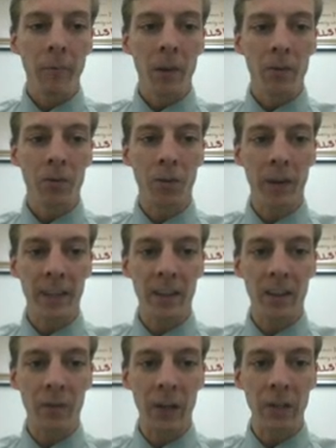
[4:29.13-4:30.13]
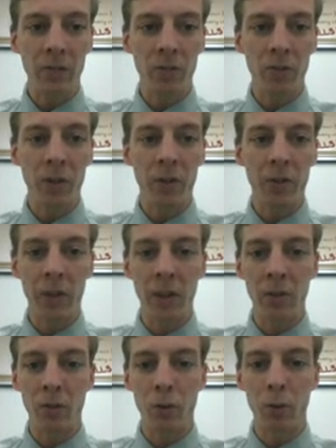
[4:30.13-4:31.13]
Select the face and
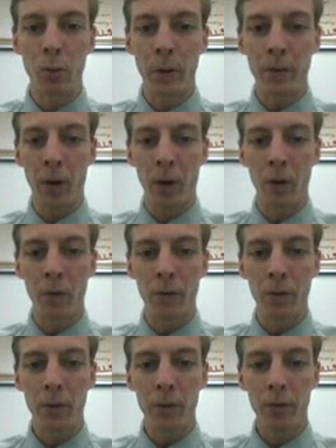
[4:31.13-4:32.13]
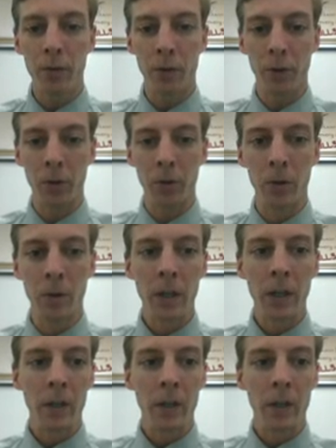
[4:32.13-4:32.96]
thing to revolve. Circle.